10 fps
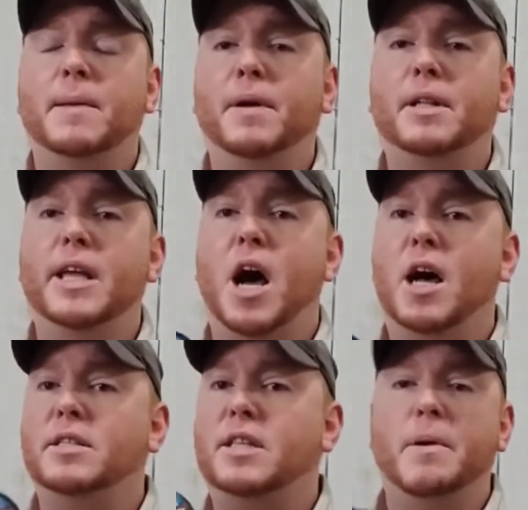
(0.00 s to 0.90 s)
Typically
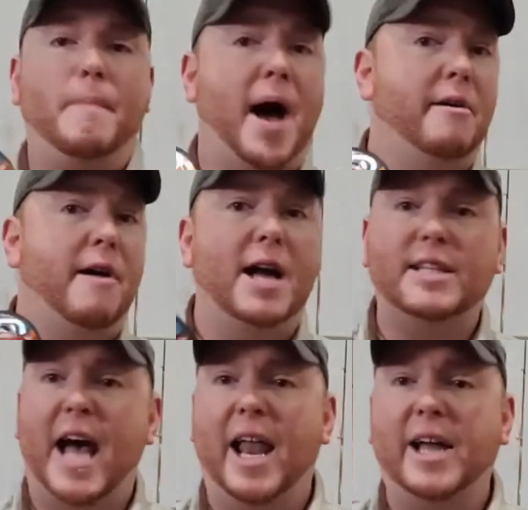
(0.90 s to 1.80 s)
on some of my
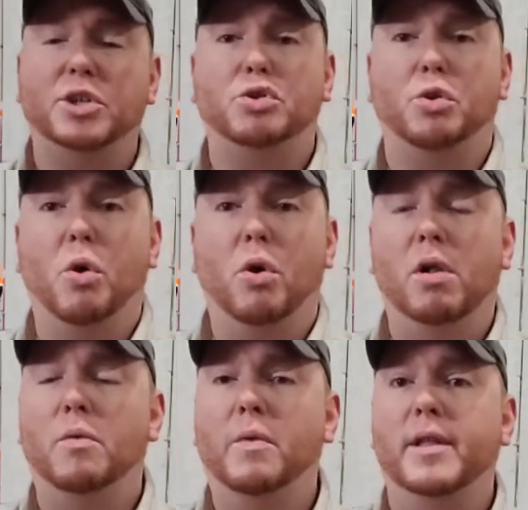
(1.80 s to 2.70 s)
rods, I like to
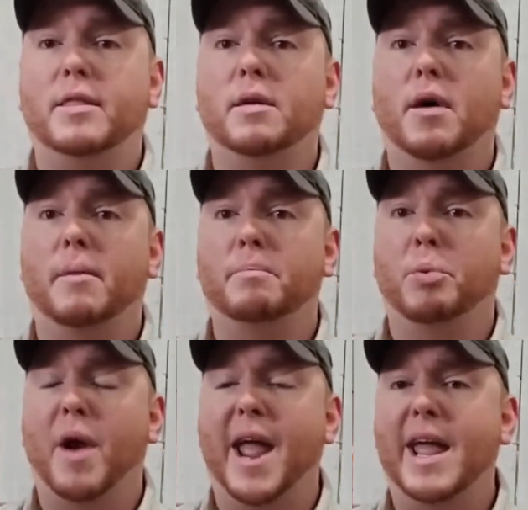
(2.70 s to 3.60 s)
troll with
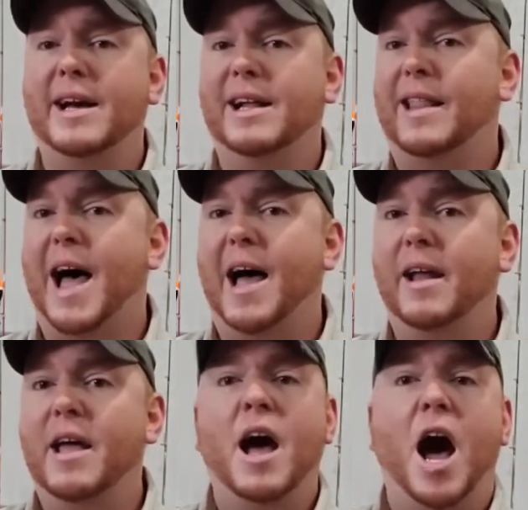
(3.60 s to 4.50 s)
braid a
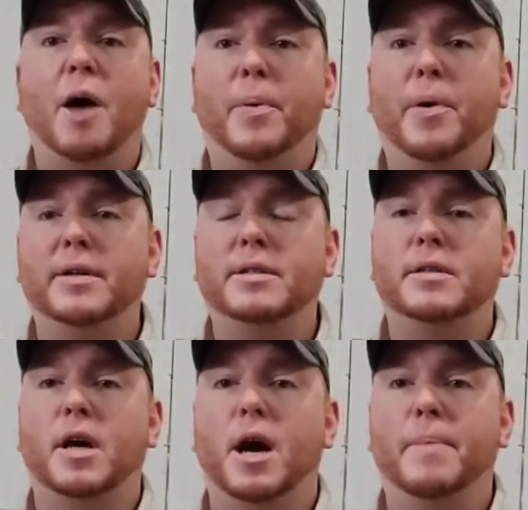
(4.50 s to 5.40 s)
lot. I'll
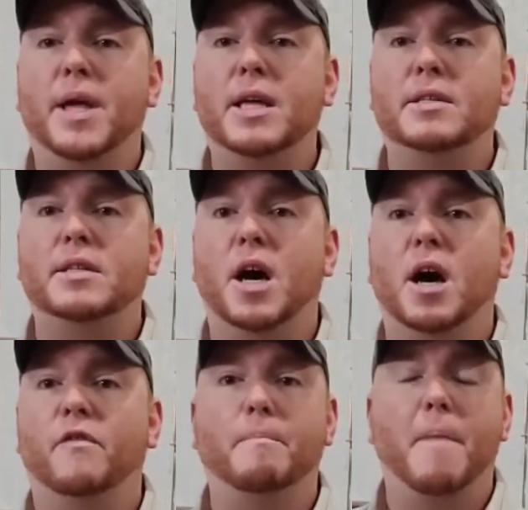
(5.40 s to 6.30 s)
put a piece
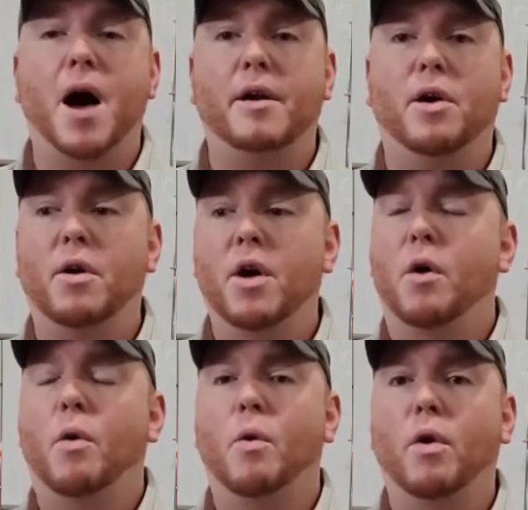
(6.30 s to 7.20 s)
of
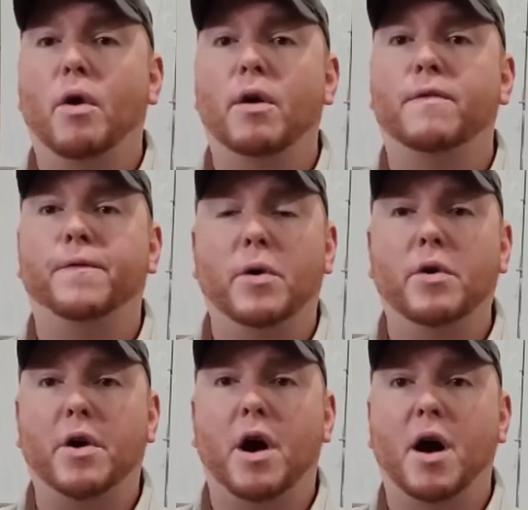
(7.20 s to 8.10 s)
mono or
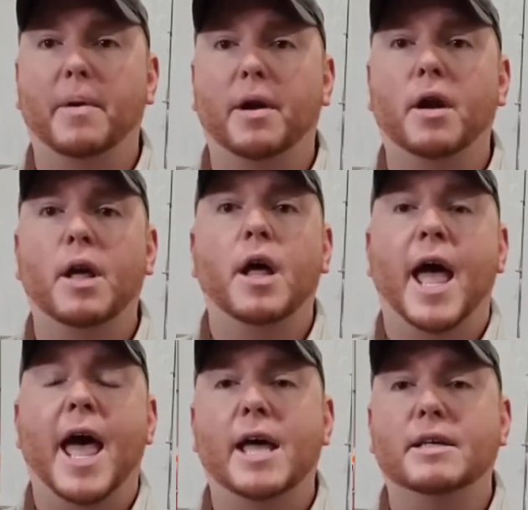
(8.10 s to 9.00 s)
fluorocarbon
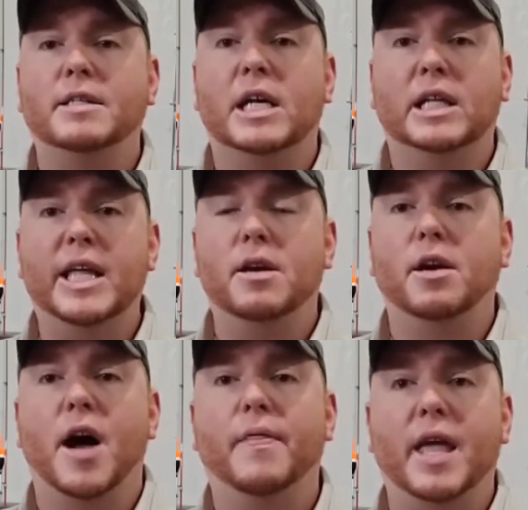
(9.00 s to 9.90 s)
as a
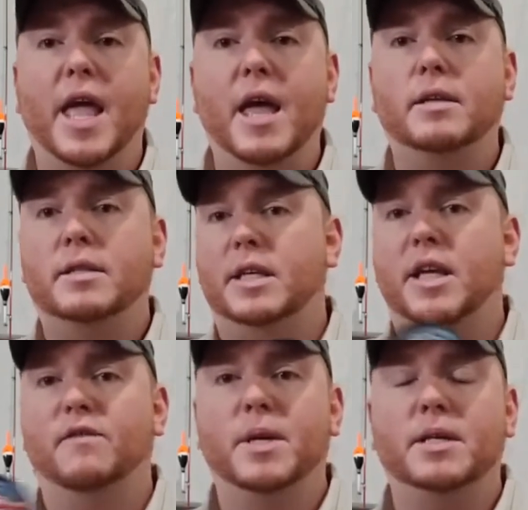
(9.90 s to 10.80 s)
leader on the end
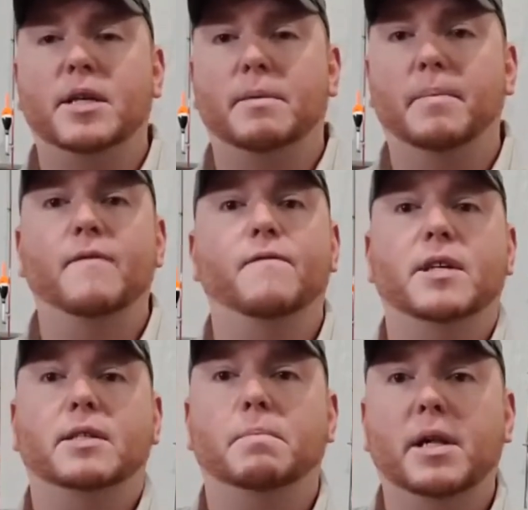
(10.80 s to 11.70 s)
to give me some
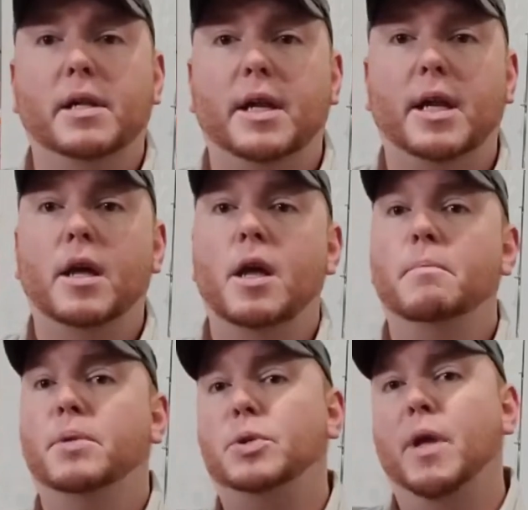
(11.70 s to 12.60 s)

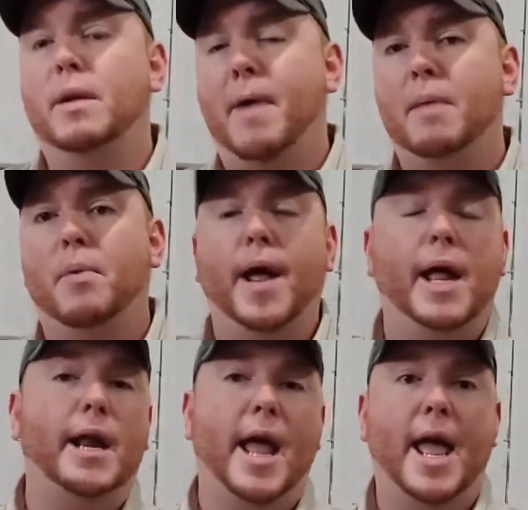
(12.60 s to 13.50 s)
invisibility between my
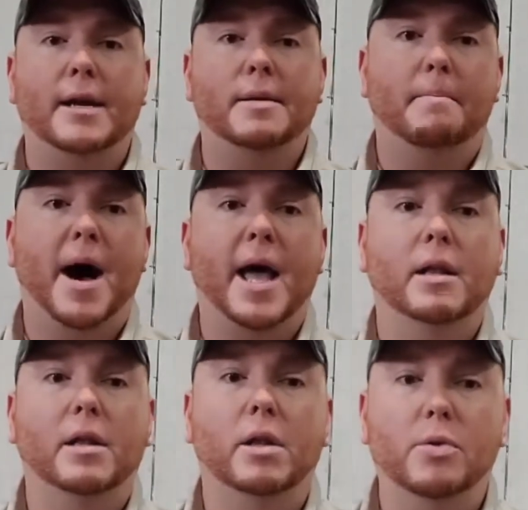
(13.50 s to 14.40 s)
braid and
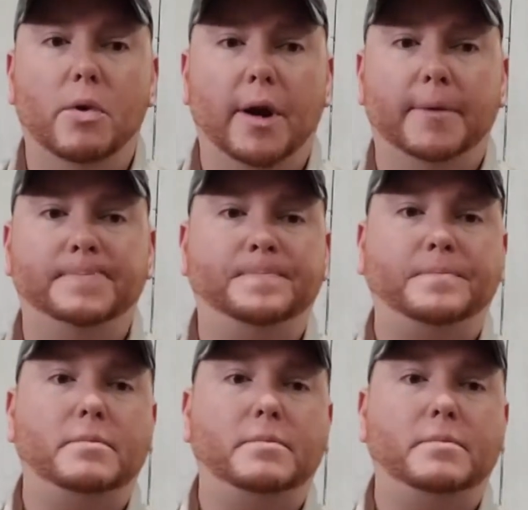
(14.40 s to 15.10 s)
my lure.